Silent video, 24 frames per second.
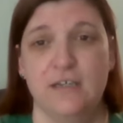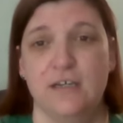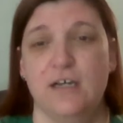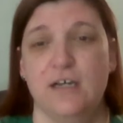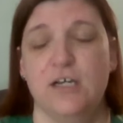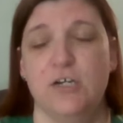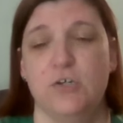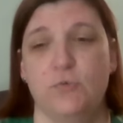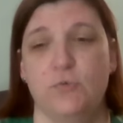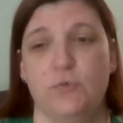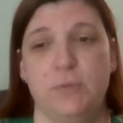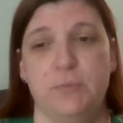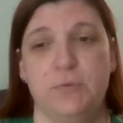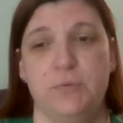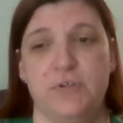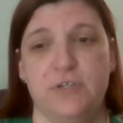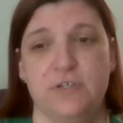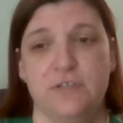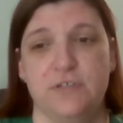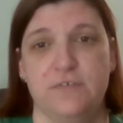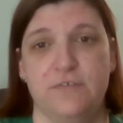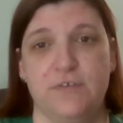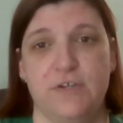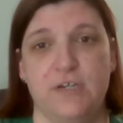
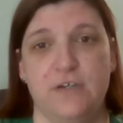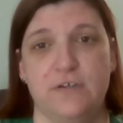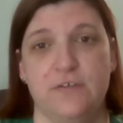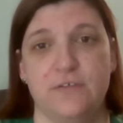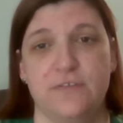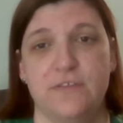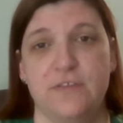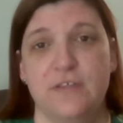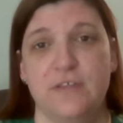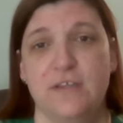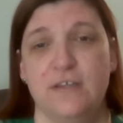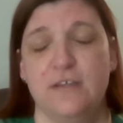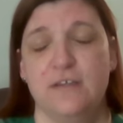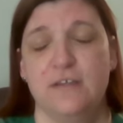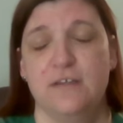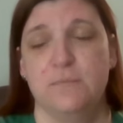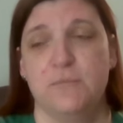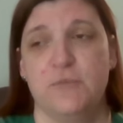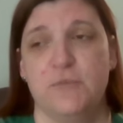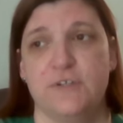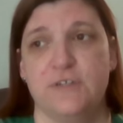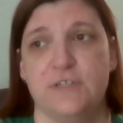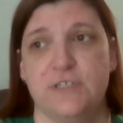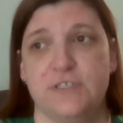Reproductive health
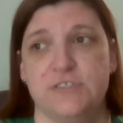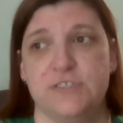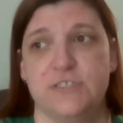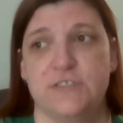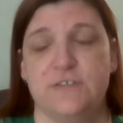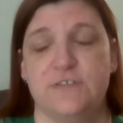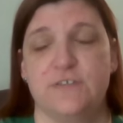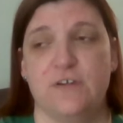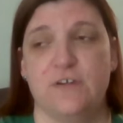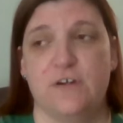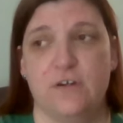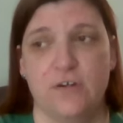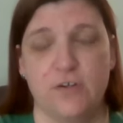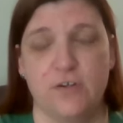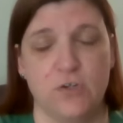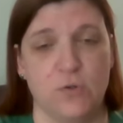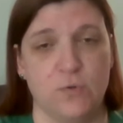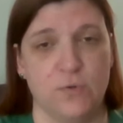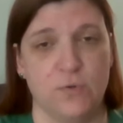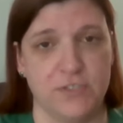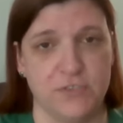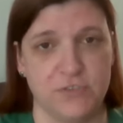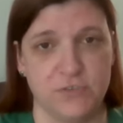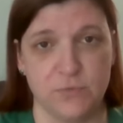protections are
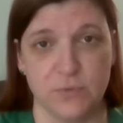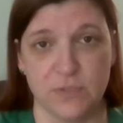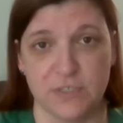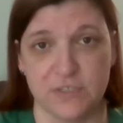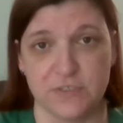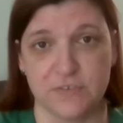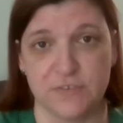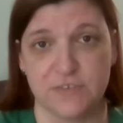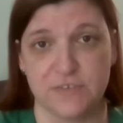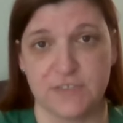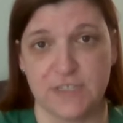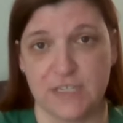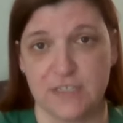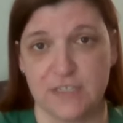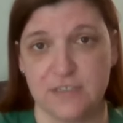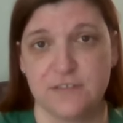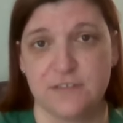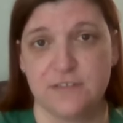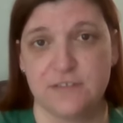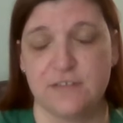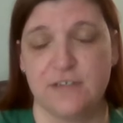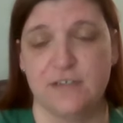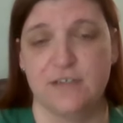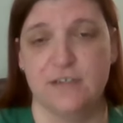going to other
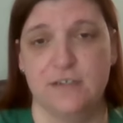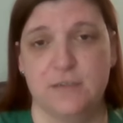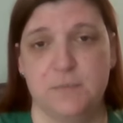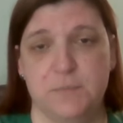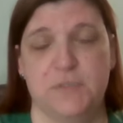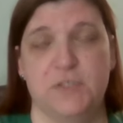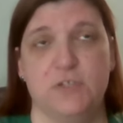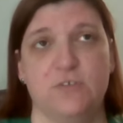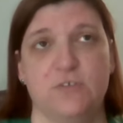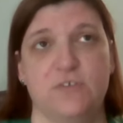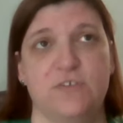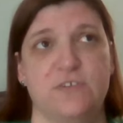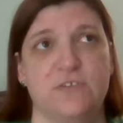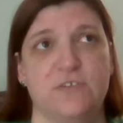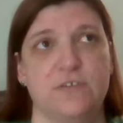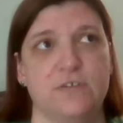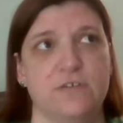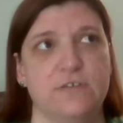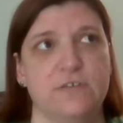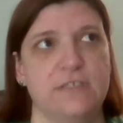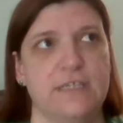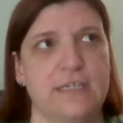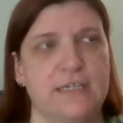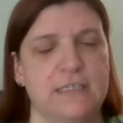states. There's
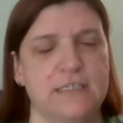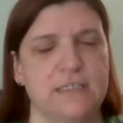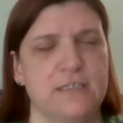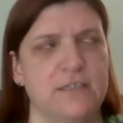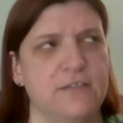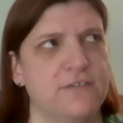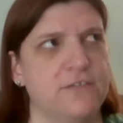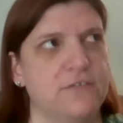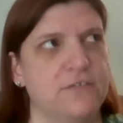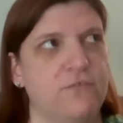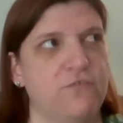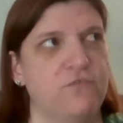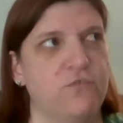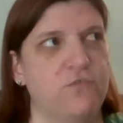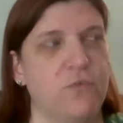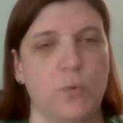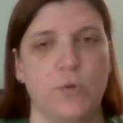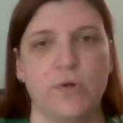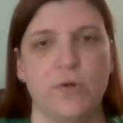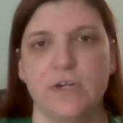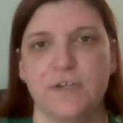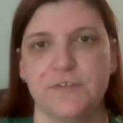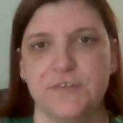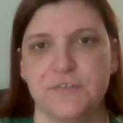still at least
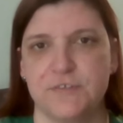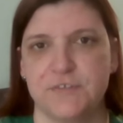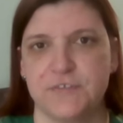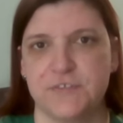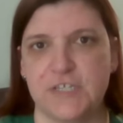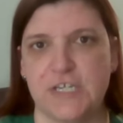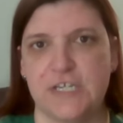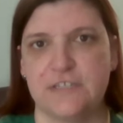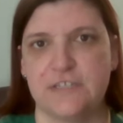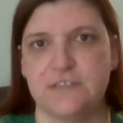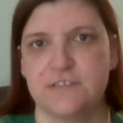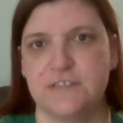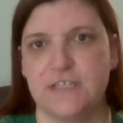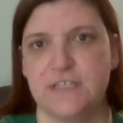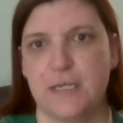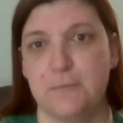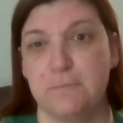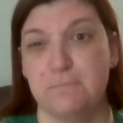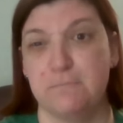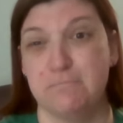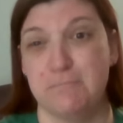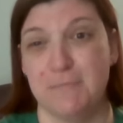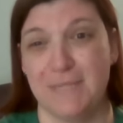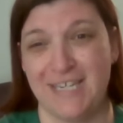4 other states
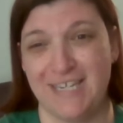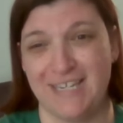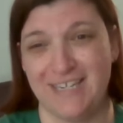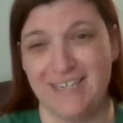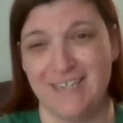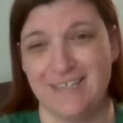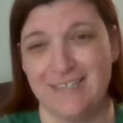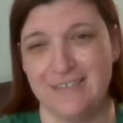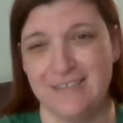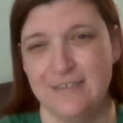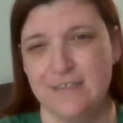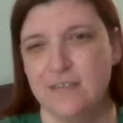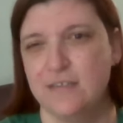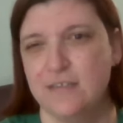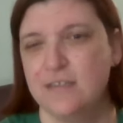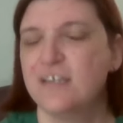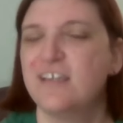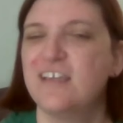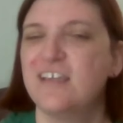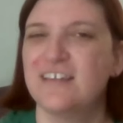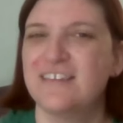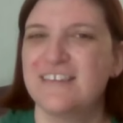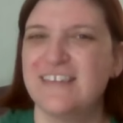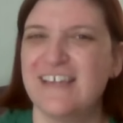that may
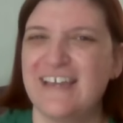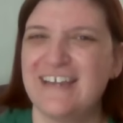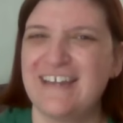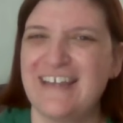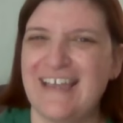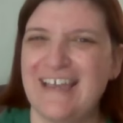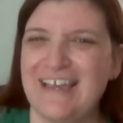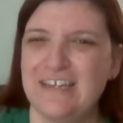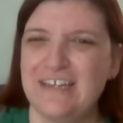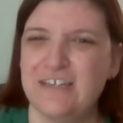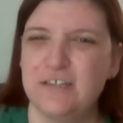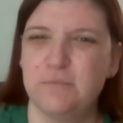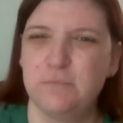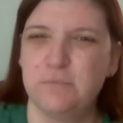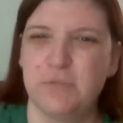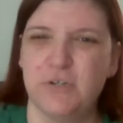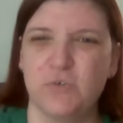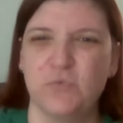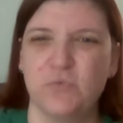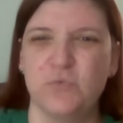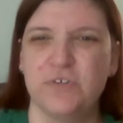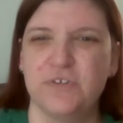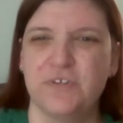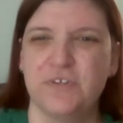get that added,
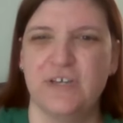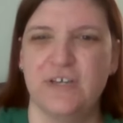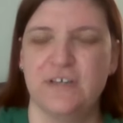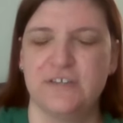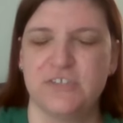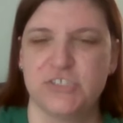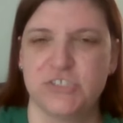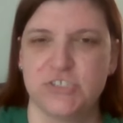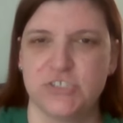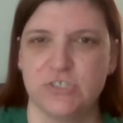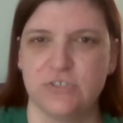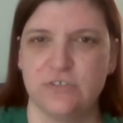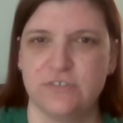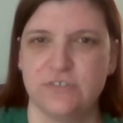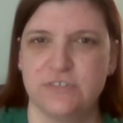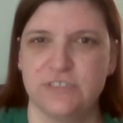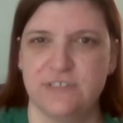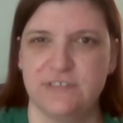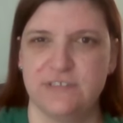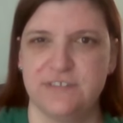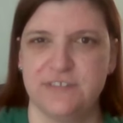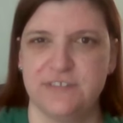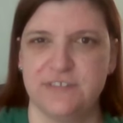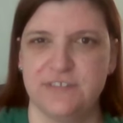but we're not sure
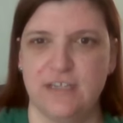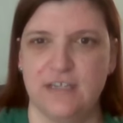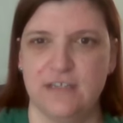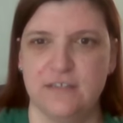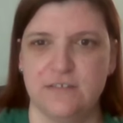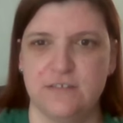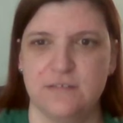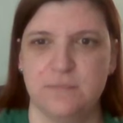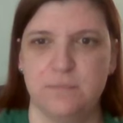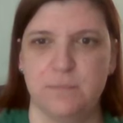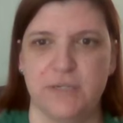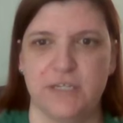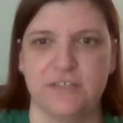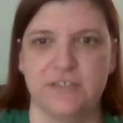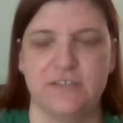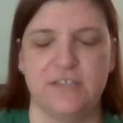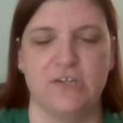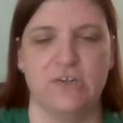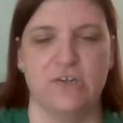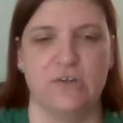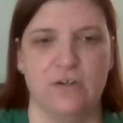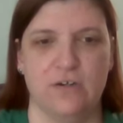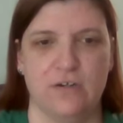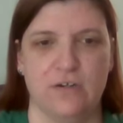just yet, but
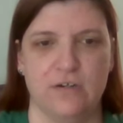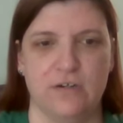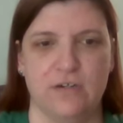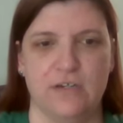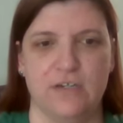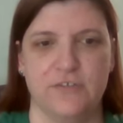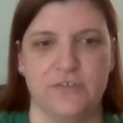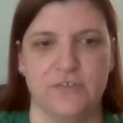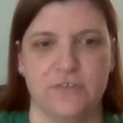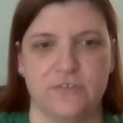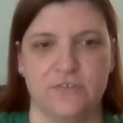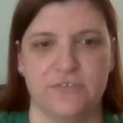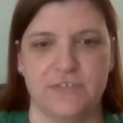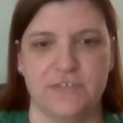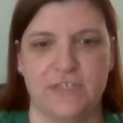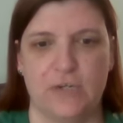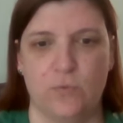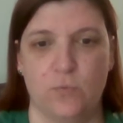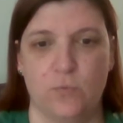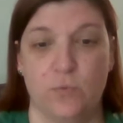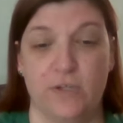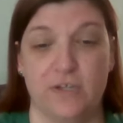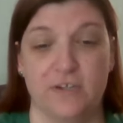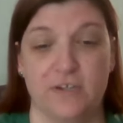there are others
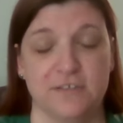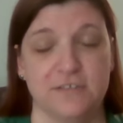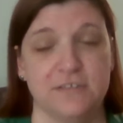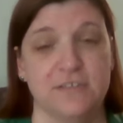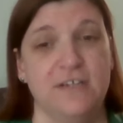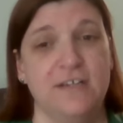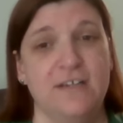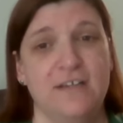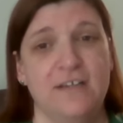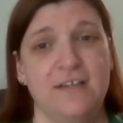that will.